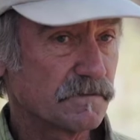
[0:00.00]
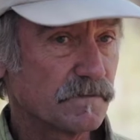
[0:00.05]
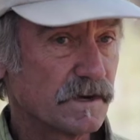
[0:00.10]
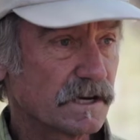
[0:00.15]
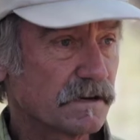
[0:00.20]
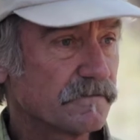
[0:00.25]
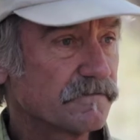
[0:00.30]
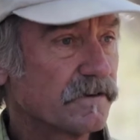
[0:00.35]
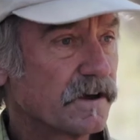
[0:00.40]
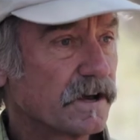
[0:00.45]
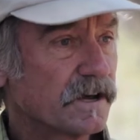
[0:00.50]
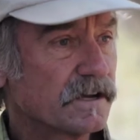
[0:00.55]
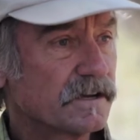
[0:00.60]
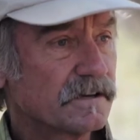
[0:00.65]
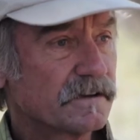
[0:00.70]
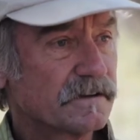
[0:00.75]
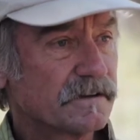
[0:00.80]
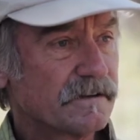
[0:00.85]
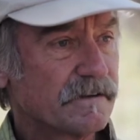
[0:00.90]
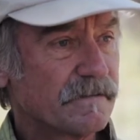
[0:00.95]
megafauna.
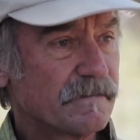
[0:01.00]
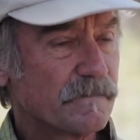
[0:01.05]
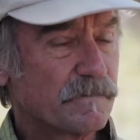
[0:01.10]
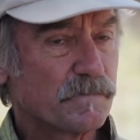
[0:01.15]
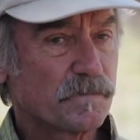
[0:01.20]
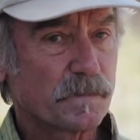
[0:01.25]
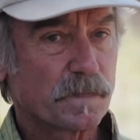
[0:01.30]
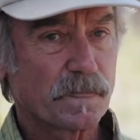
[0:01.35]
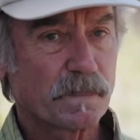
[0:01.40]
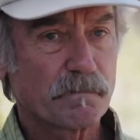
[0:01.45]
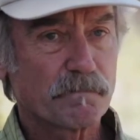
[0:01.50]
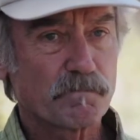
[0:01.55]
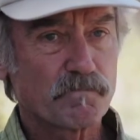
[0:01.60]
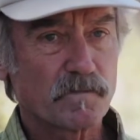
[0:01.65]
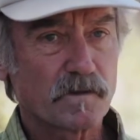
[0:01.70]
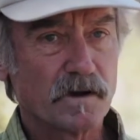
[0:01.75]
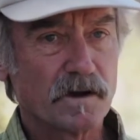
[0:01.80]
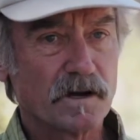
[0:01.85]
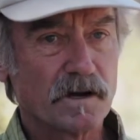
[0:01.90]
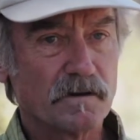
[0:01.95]

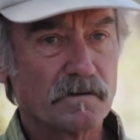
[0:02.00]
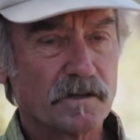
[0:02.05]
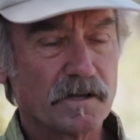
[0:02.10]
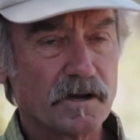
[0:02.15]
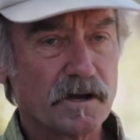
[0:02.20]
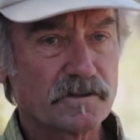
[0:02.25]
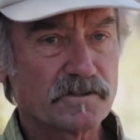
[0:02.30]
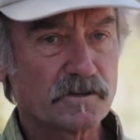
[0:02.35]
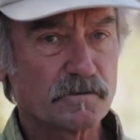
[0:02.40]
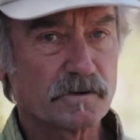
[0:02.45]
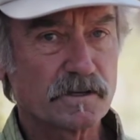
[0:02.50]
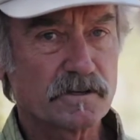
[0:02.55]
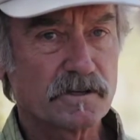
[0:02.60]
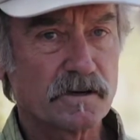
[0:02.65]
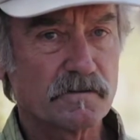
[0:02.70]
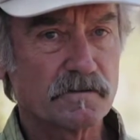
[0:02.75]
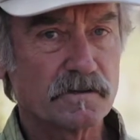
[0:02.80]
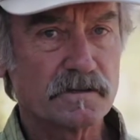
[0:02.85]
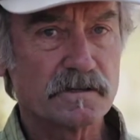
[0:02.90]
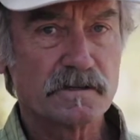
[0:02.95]
They also
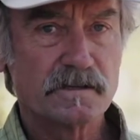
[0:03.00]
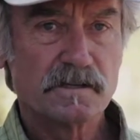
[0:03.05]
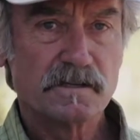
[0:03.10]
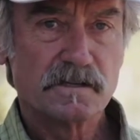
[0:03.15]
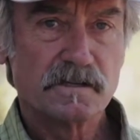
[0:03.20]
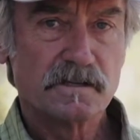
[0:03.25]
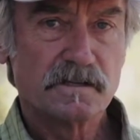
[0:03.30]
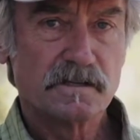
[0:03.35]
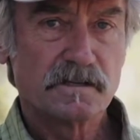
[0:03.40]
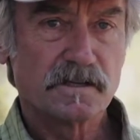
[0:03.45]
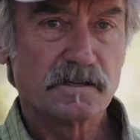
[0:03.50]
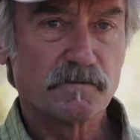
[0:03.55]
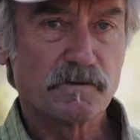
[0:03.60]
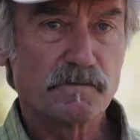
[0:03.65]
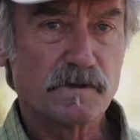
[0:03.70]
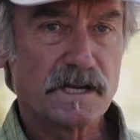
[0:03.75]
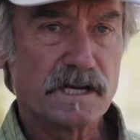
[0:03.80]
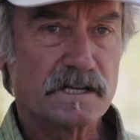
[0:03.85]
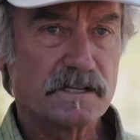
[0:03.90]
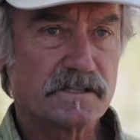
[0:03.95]
recovered the
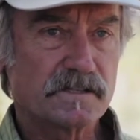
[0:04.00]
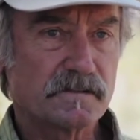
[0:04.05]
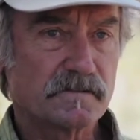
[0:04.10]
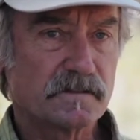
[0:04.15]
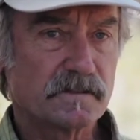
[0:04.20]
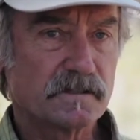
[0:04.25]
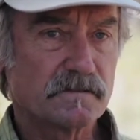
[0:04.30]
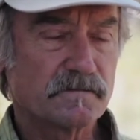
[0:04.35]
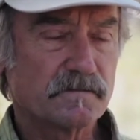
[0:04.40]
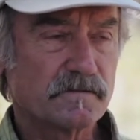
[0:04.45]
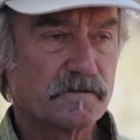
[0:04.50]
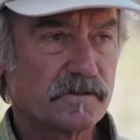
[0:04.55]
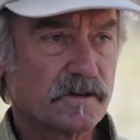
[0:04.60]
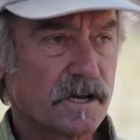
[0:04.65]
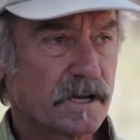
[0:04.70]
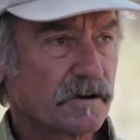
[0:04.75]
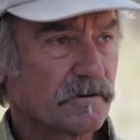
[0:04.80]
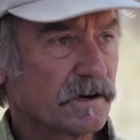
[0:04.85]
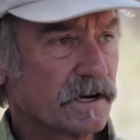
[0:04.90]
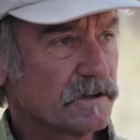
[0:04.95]
remains of a
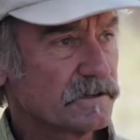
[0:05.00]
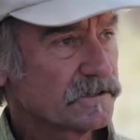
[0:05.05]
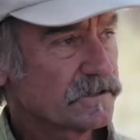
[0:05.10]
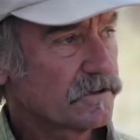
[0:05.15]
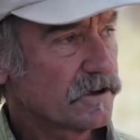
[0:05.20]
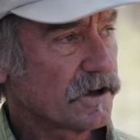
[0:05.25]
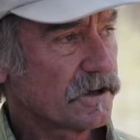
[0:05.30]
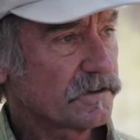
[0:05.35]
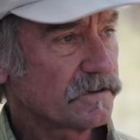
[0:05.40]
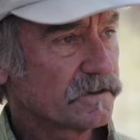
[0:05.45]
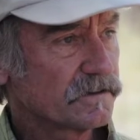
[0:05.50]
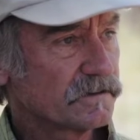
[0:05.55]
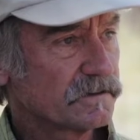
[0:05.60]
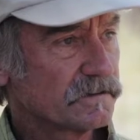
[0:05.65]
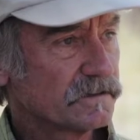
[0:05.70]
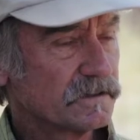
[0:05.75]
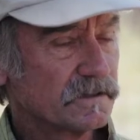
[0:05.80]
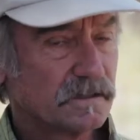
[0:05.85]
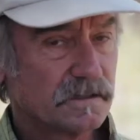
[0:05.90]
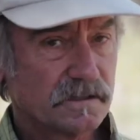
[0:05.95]
giant ground sloth
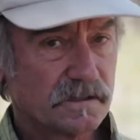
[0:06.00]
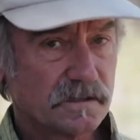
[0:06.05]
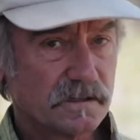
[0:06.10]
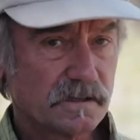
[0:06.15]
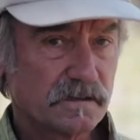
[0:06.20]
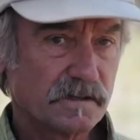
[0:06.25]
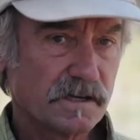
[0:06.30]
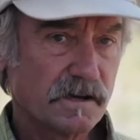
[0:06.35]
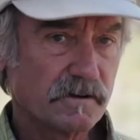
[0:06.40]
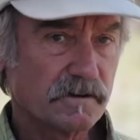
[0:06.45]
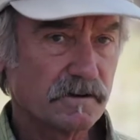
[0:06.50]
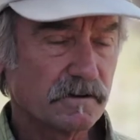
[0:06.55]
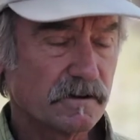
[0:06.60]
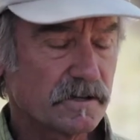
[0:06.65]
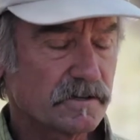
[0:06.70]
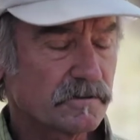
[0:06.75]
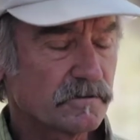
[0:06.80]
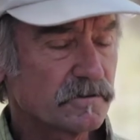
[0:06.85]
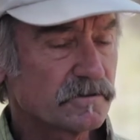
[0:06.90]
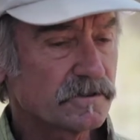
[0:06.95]
down near
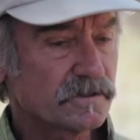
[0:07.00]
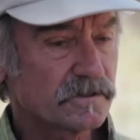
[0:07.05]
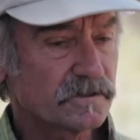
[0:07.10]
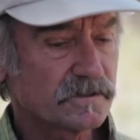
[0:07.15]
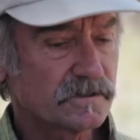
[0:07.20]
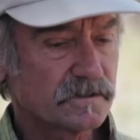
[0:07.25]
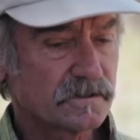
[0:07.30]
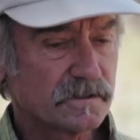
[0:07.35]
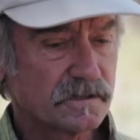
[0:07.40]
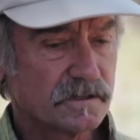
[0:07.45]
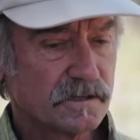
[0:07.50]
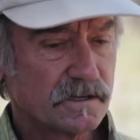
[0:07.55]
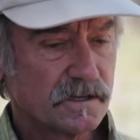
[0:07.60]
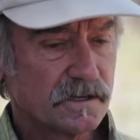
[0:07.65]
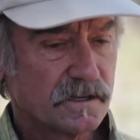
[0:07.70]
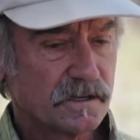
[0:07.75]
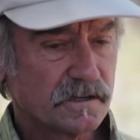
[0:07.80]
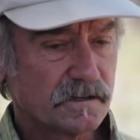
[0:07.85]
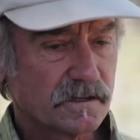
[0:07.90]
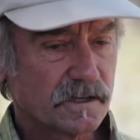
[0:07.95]
Las Cruces.
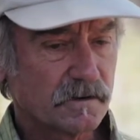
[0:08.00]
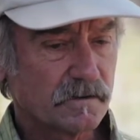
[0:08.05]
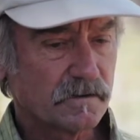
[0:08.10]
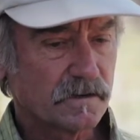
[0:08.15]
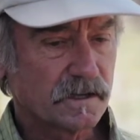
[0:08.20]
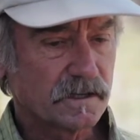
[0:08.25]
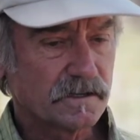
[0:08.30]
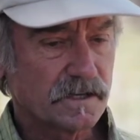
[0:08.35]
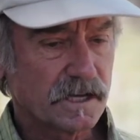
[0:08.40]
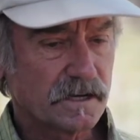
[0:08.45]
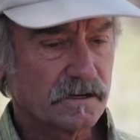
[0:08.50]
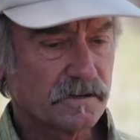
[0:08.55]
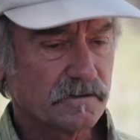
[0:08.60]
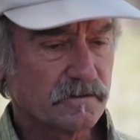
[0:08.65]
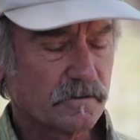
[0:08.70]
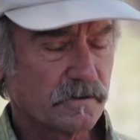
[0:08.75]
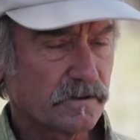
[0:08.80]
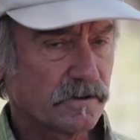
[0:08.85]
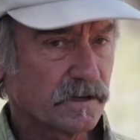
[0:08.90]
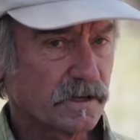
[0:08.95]
They dated
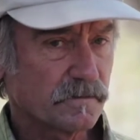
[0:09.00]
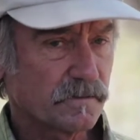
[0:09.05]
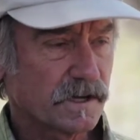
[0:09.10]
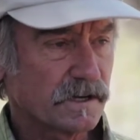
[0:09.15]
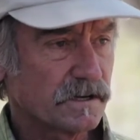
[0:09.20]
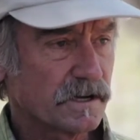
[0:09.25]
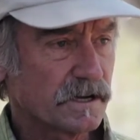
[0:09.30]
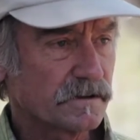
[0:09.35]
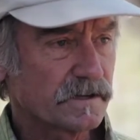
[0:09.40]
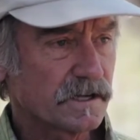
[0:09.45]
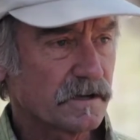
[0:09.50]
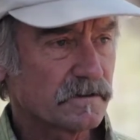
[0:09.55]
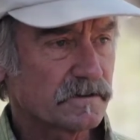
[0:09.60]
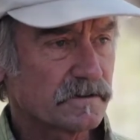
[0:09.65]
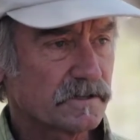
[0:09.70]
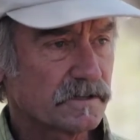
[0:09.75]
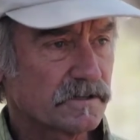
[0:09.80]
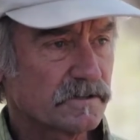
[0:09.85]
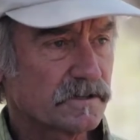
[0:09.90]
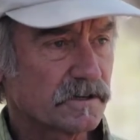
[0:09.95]
to, I think, about 9,000
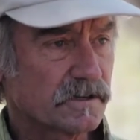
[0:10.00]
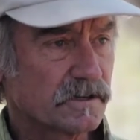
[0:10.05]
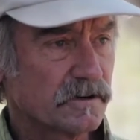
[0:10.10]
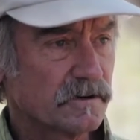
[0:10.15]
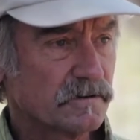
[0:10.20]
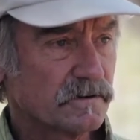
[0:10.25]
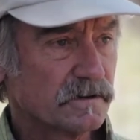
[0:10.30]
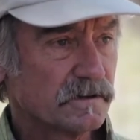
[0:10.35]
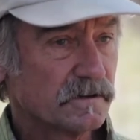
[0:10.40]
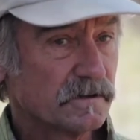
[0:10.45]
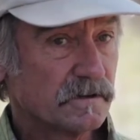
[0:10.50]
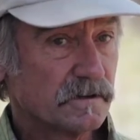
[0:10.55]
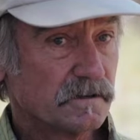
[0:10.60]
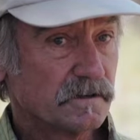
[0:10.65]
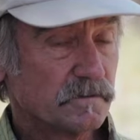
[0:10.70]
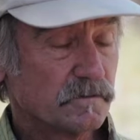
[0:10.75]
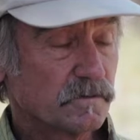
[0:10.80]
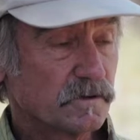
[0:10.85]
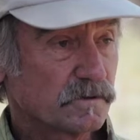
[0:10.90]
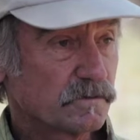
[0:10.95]
years ago,
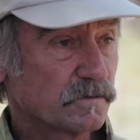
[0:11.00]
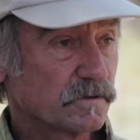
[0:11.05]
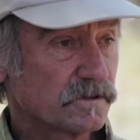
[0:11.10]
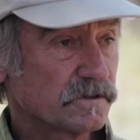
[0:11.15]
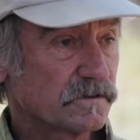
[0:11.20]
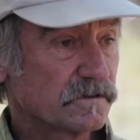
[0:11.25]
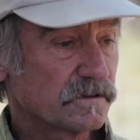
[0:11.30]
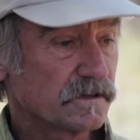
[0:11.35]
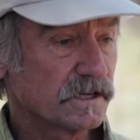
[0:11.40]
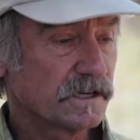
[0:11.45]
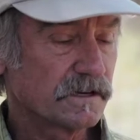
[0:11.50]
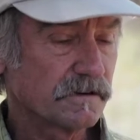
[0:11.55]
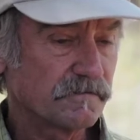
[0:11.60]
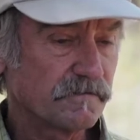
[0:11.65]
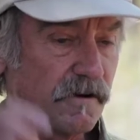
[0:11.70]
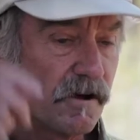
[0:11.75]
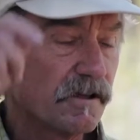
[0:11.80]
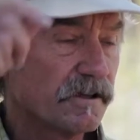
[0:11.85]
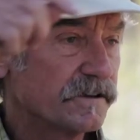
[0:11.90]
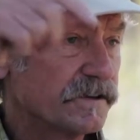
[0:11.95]
it had
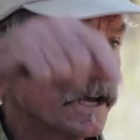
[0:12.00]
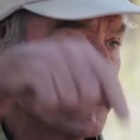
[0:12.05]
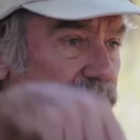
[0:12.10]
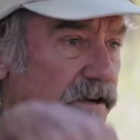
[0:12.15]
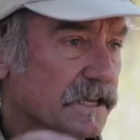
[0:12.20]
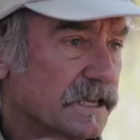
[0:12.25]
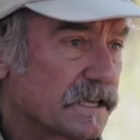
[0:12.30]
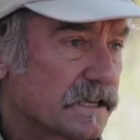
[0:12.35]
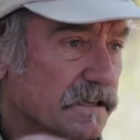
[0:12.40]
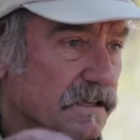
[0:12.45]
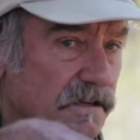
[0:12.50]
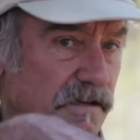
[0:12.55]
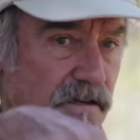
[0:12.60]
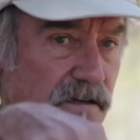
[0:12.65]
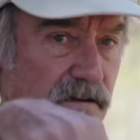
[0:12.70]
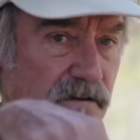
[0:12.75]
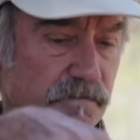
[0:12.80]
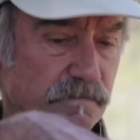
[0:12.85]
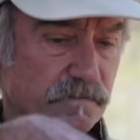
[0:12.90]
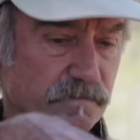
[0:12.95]
fallen down
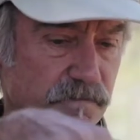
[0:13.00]
a